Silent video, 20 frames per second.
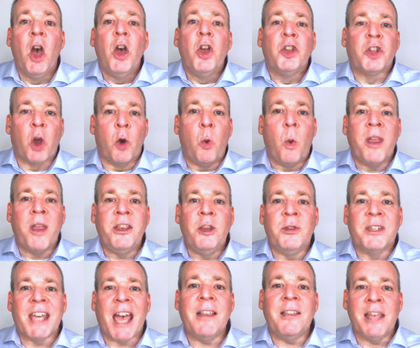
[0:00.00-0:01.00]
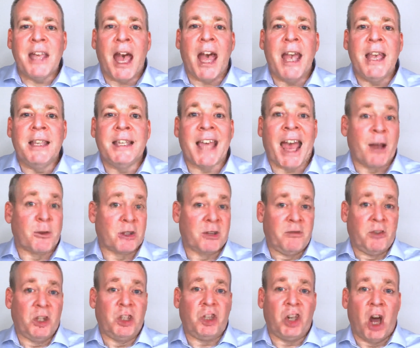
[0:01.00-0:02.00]
So when you take the aids out of
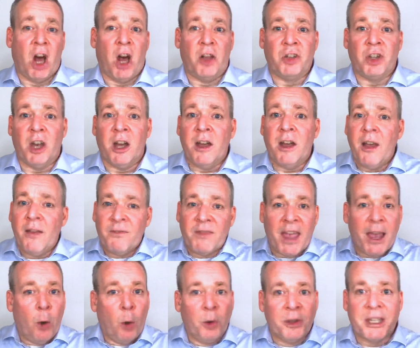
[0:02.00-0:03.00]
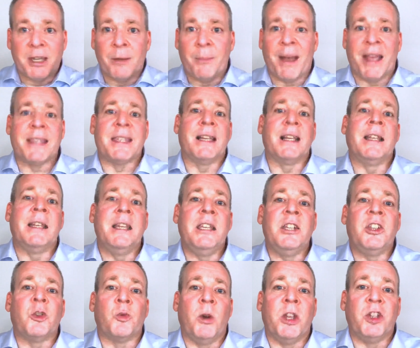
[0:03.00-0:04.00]
the charger, they automatically
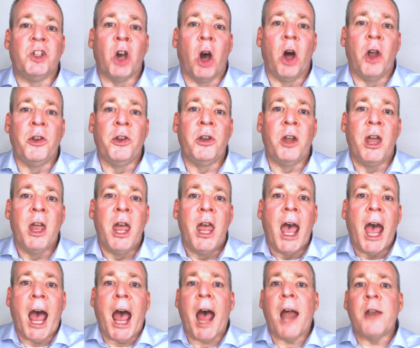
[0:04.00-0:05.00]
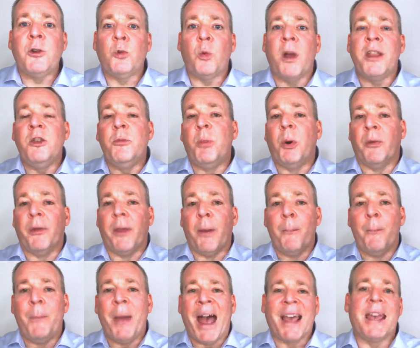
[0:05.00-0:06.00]
switch on, and when you put them
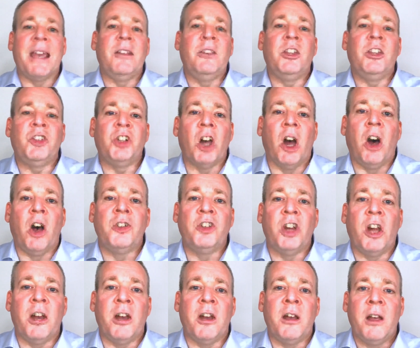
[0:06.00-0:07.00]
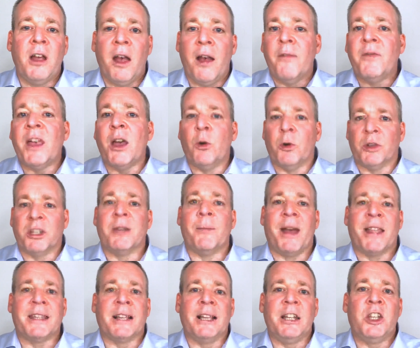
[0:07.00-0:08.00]
back in the charger, they
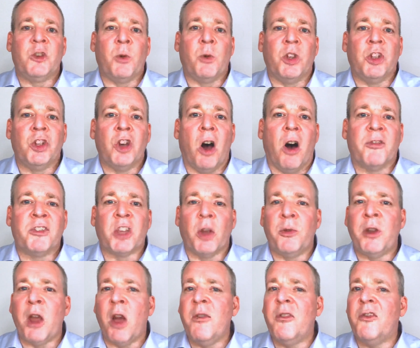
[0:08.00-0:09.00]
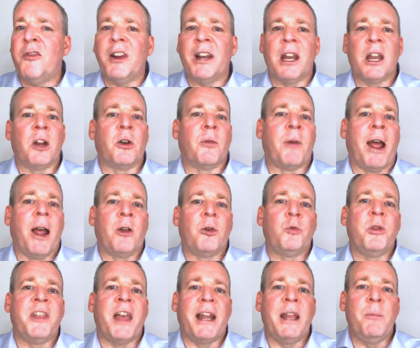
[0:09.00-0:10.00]
automatically switch off. So no fiddling around
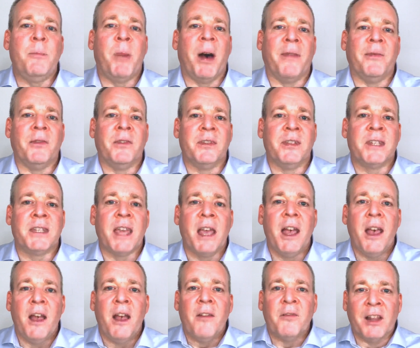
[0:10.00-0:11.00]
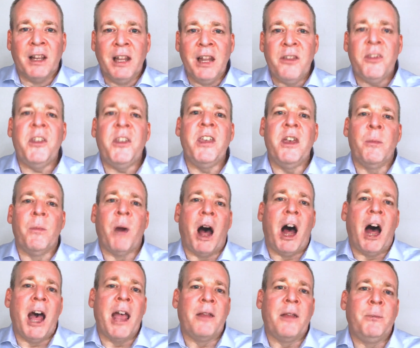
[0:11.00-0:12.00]
with any buttons. The lithium
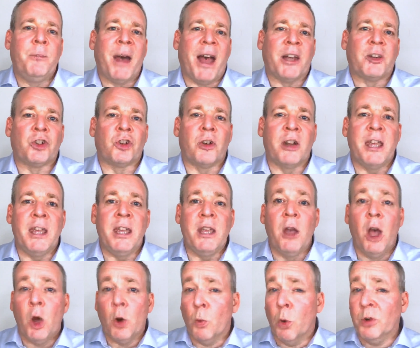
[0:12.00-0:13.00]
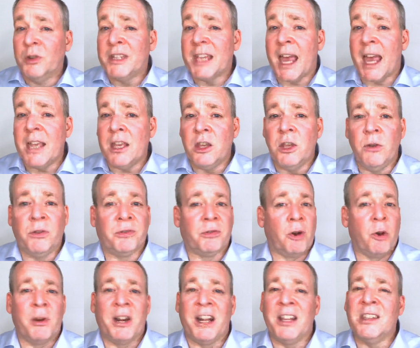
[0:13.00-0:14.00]
ion battery will take you
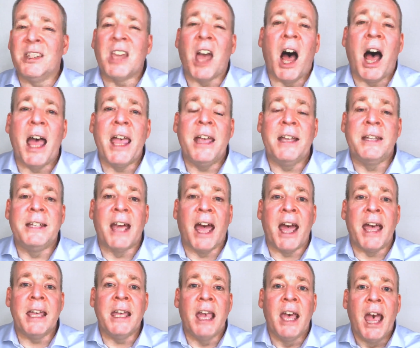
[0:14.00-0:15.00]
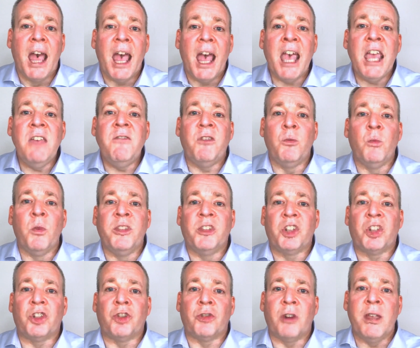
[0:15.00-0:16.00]
through an entire day, even with
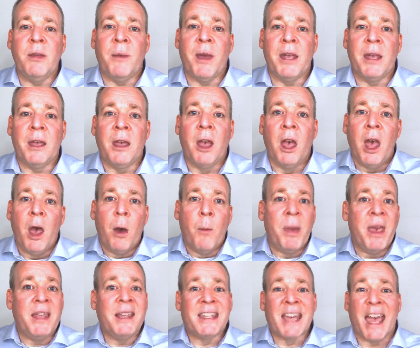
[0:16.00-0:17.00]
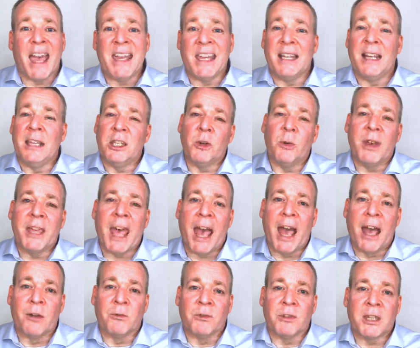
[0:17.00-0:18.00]
streaming being taken into
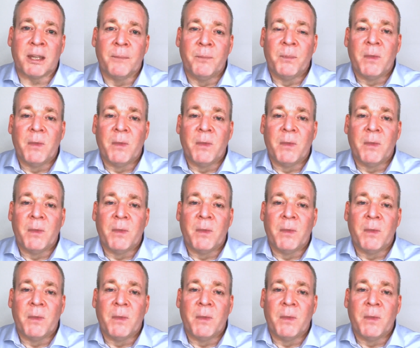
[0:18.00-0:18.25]
account.